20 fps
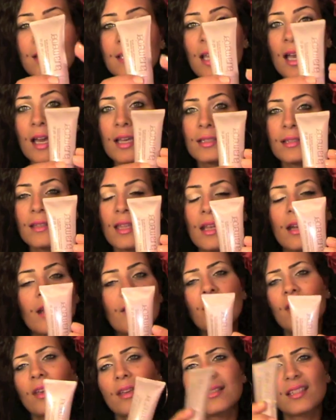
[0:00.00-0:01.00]
size that I
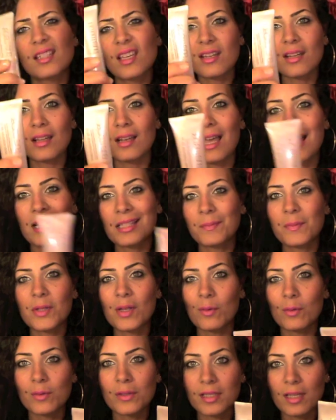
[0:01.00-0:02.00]
think it's gonna last me
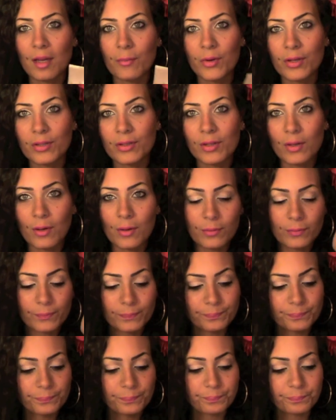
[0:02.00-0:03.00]
all summer so
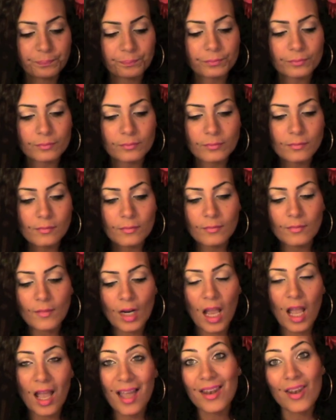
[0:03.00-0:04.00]

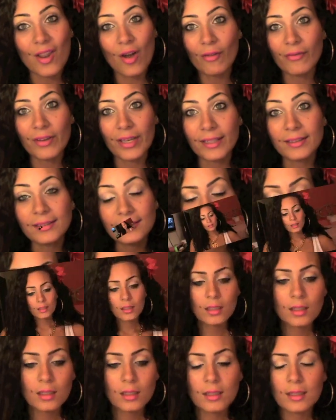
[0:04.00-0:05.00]
I love it
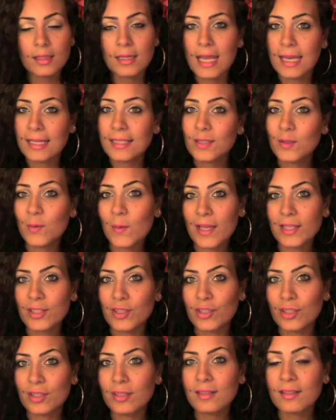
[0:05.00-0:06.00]
Next
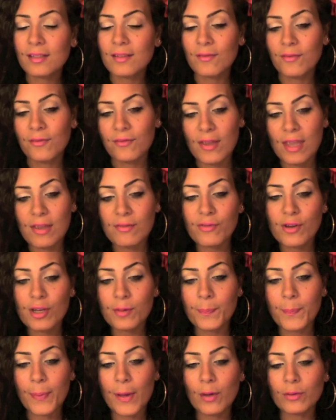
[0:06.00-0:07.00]
question
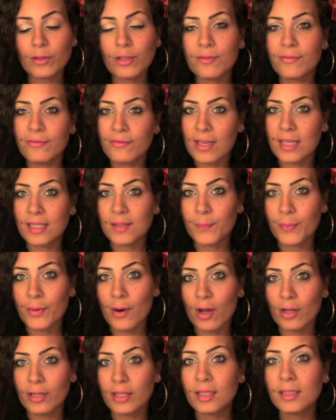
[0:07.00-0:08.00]
favorite powder face
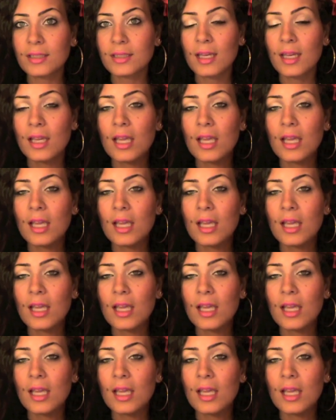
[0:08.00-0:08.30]
product?